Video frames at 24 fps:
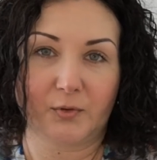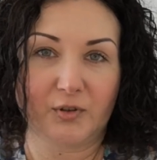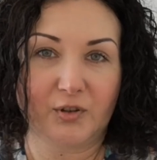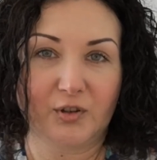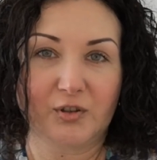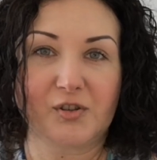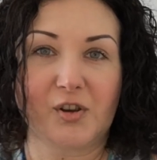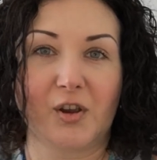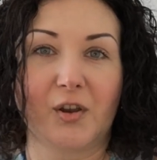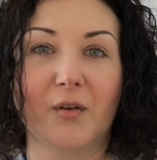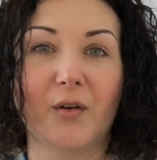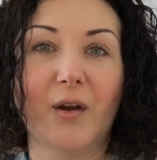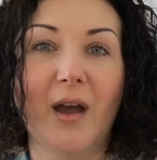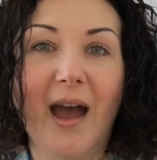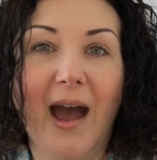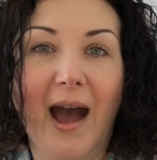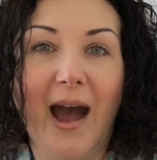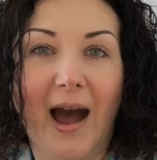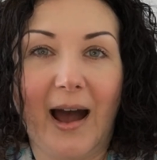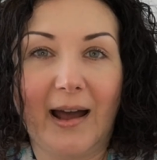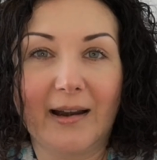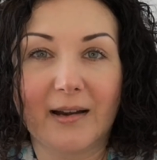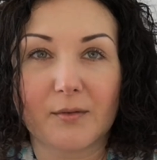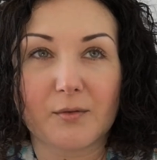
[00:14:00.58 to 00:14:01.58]
you do.
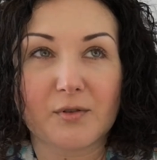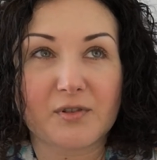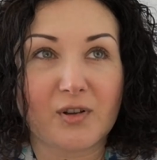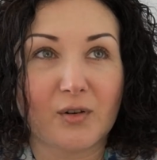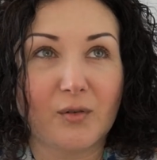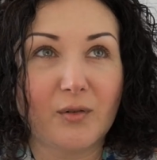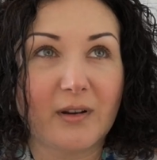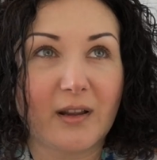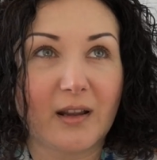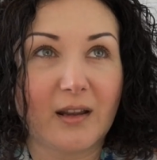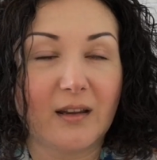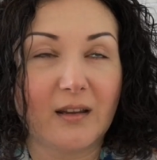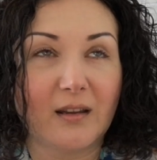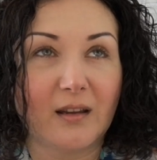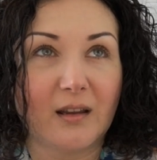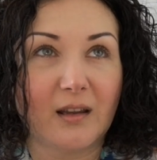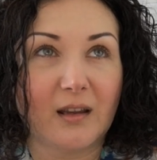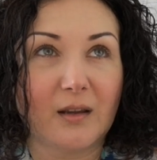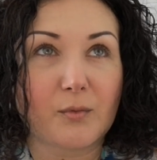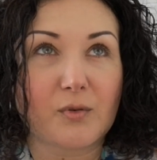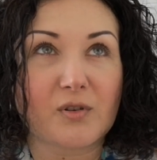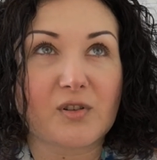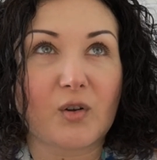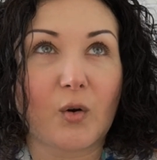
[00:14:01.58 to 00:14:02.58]
And it was only
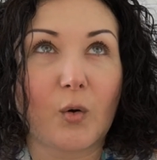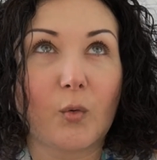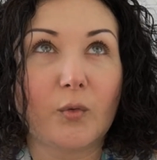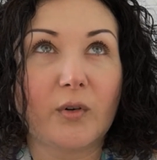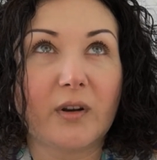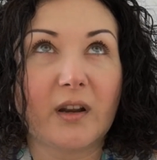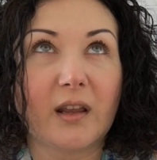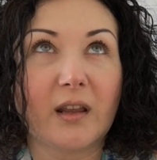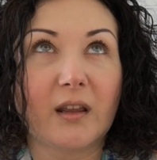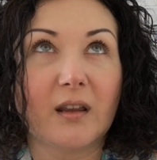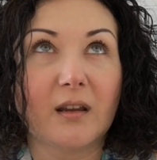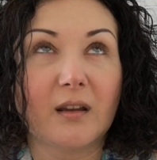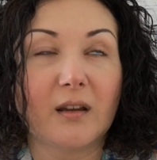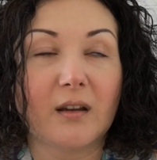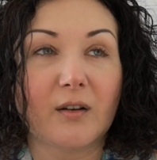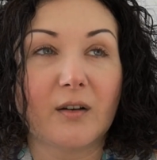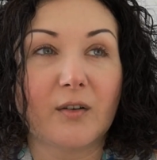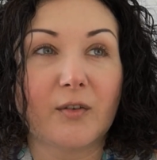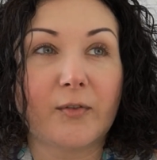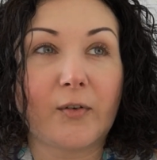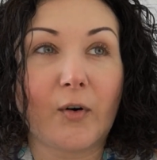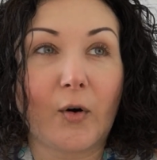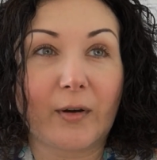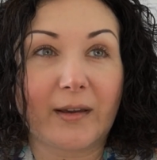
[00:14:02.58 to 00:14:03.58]

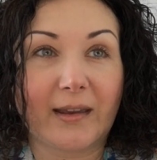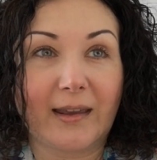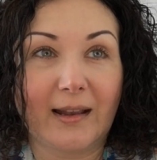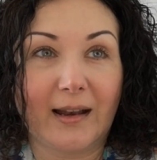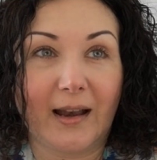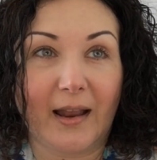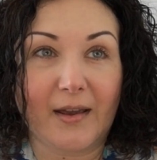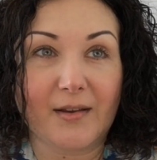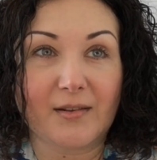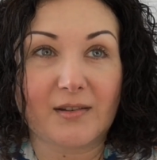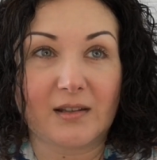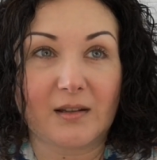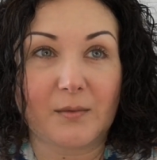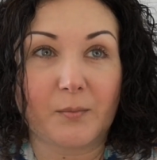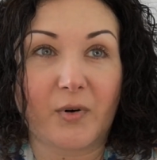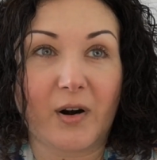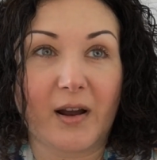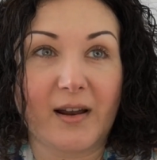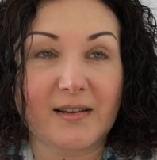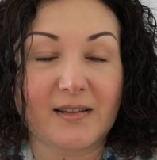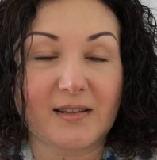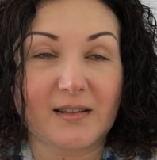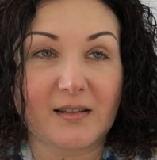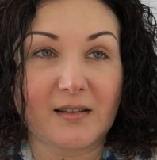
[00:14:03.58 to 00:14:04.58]
4 kilos, and the
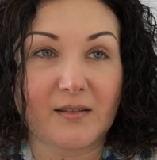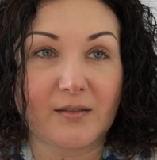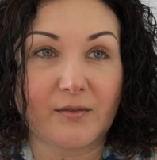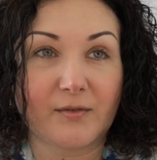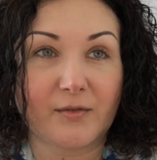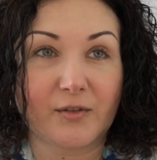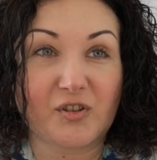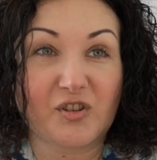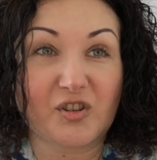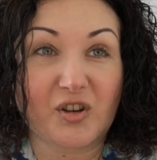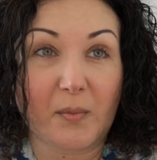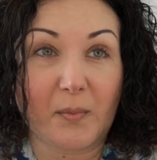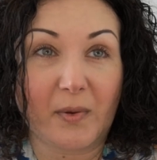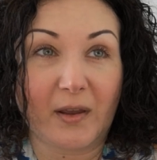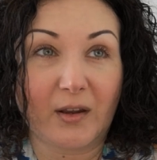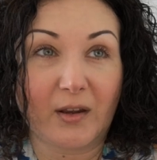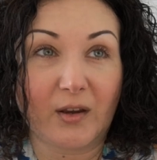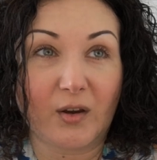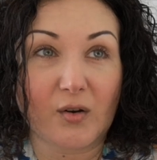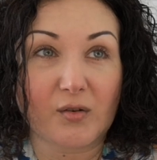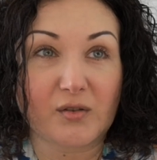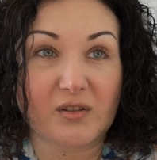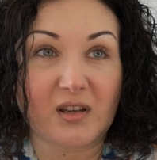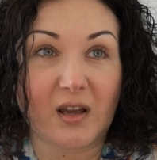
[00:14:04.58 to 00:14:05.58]
price for
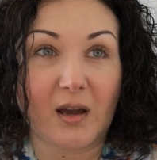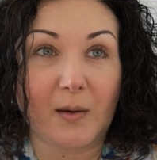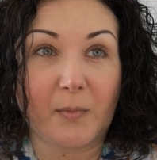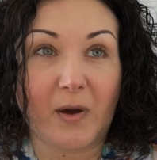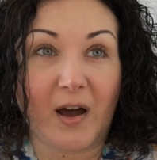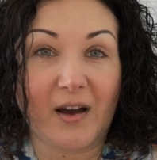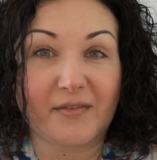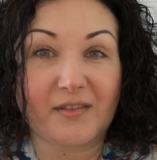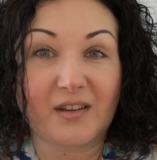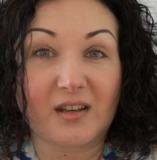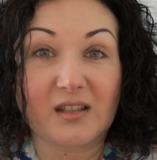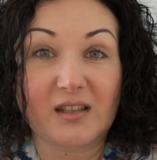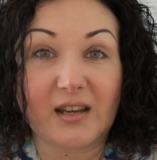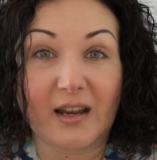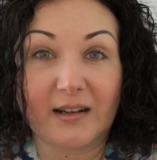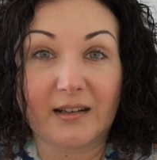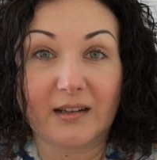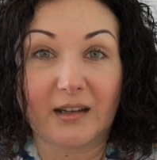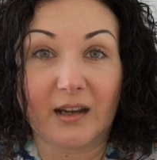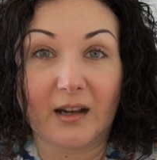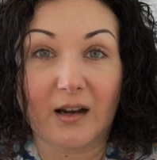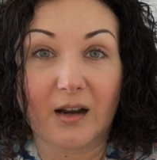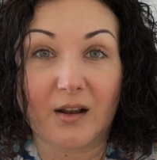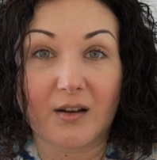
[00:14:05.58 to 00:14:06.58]
shipping goes up after
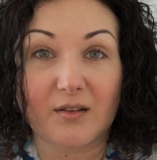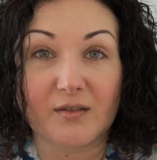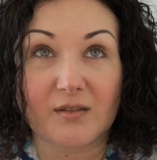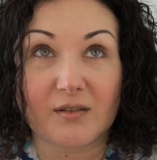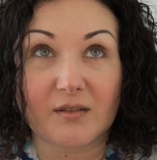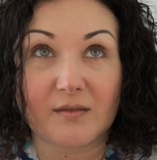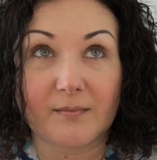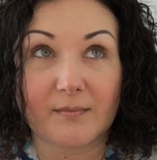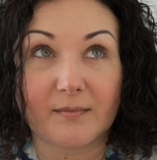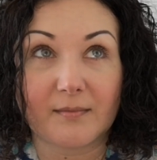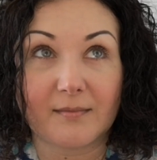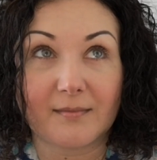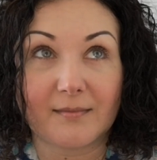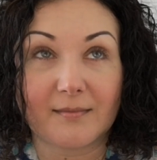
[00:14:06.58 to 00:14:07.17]
10 kilos.